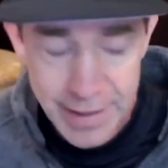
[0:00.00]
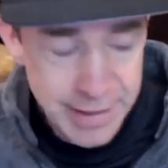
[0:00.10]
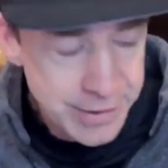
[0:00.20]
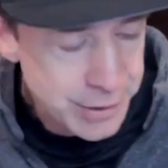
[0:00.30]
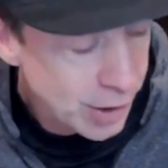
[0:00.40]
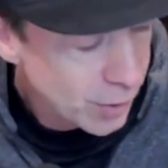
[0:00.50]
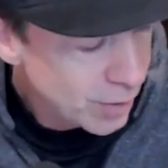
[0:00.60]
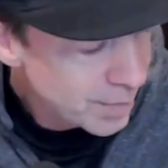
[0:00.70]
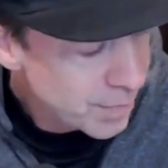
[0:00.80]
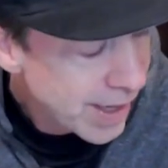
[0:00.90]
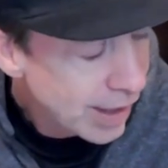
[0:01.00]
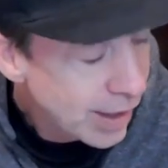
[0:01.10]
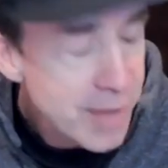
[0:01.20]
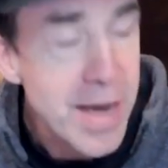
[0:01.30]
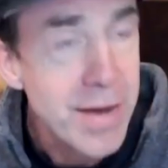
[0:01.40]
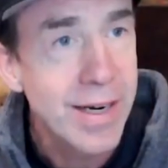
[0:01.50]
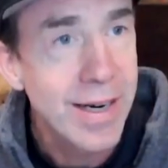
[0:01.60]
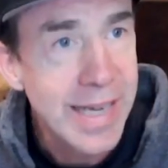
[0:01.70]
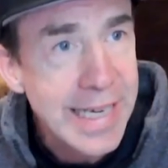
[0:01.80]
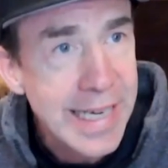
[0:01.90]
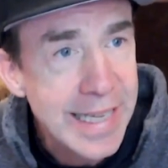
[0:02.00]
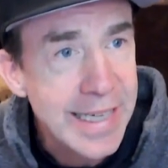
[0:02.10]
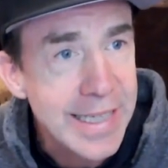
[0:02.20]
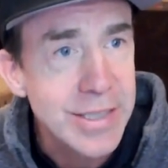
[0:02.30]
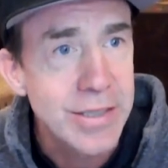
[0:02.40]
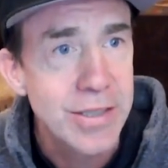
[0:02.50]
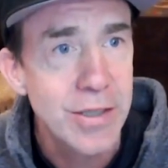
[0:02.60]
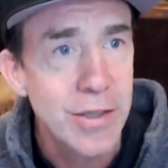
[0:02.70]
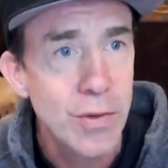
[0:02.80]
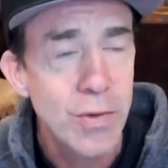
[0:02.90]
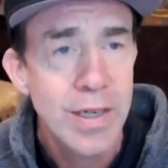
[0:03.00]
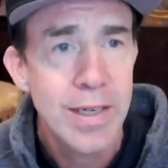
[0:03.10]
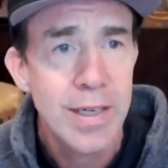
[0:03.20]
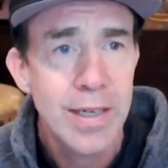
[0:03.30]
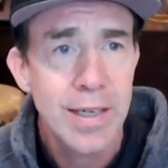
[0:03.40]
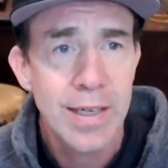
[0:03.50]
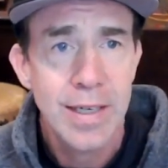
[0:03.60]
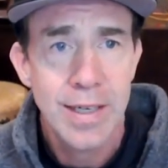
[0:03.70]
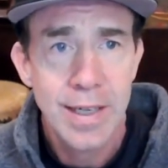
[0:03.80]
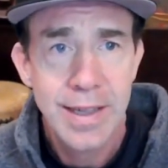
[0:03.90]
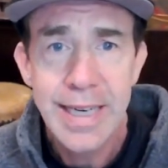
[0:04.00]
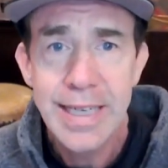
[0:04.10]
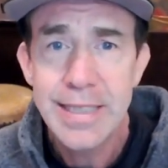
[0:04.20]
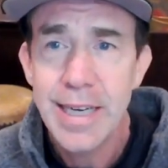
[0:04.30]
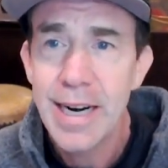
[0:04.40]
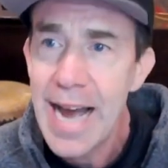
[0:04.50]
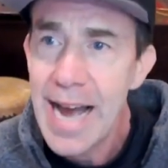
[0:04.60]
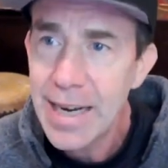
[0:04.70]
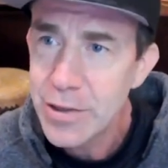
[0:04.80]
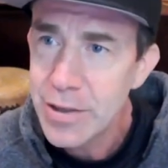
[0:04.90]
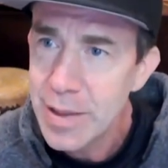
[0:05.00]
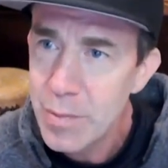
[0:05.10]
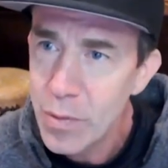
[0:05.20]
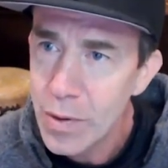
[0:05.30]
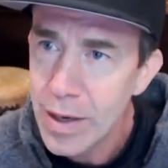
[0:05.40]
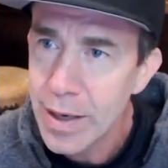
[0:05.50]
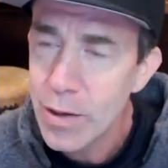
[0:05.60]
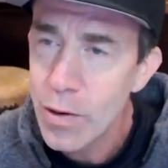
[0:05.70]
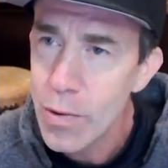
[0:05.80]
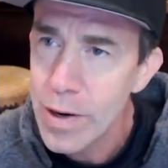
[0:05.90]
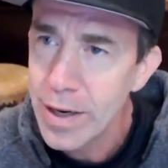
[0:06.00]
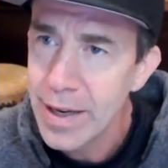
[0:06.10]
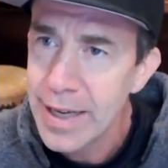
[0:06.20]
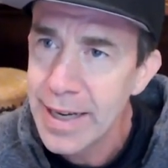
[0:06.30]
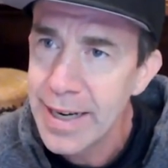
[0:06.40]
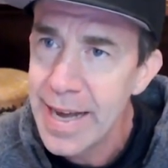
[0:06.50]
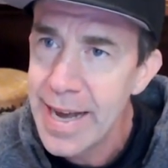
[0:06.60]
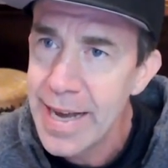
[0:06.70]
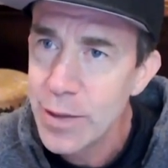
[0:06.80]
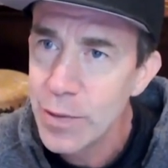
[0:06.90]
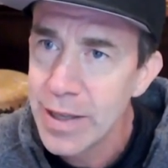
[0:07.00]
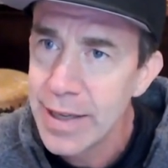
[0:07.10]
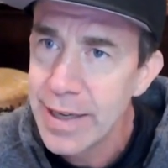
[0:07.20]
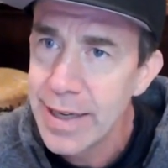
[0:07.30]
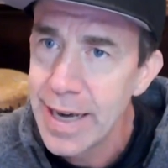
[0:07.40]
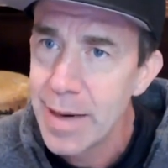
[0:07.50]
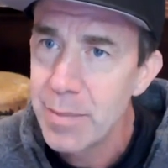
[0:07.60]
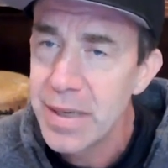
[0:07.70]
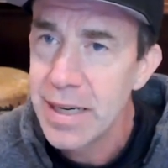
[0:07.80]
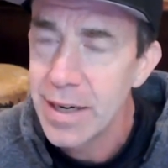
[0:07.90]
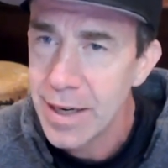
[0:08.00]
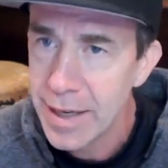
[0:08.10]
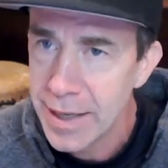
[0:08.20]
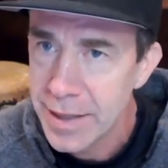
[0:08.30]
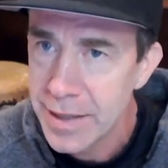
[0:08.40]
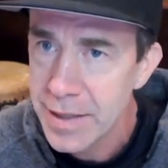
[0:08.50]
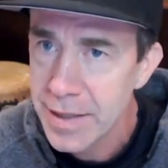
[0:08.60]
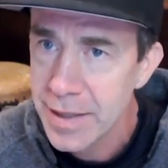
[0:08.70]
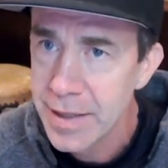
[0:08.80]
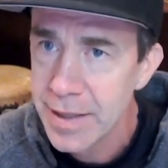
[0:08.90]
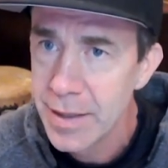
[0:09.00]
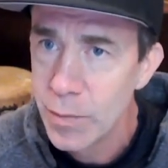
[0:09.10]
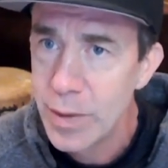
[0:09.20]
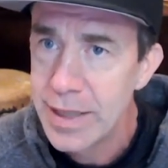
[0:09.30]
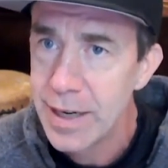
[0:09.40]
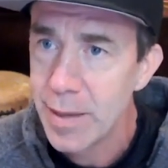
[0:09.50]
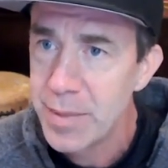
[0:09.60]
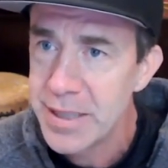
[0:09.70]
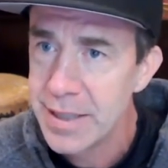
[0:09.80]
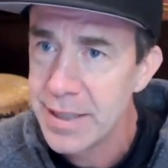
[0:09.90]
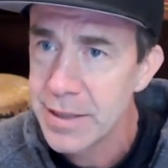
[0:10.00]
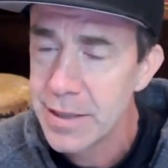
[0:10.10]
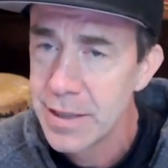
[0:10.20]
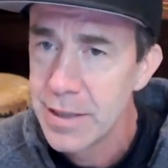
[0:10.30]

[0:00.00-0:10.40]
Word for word: So, but I love how you're linking this to things that are actually more quarterly and annually and beyond within our business.